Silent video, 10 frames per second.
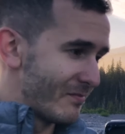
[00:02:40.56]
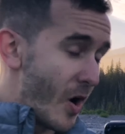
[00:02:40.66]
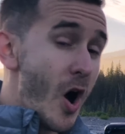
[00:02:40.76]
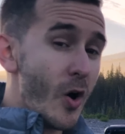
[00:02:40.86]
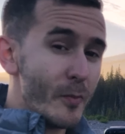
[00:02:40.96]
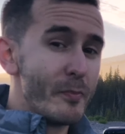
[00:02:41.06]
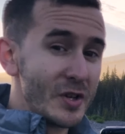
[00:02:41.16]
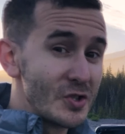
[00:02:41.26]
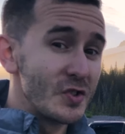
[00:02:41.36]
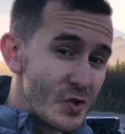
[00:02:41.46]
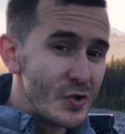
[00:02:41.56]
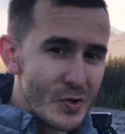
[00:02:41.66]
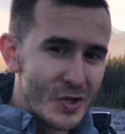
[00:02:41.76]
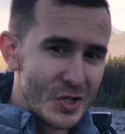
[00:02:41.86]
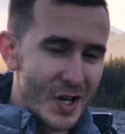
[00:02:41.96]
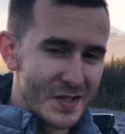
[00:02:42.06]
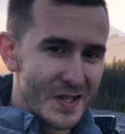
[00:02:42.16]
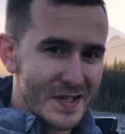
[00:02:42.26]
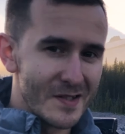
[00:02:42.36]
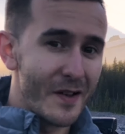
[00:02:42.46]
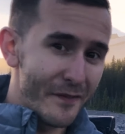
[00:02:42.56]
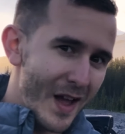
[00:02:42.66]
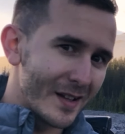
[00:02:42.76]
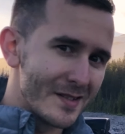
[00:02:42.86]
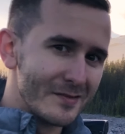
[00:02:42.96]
oh, pictures do it justice effect.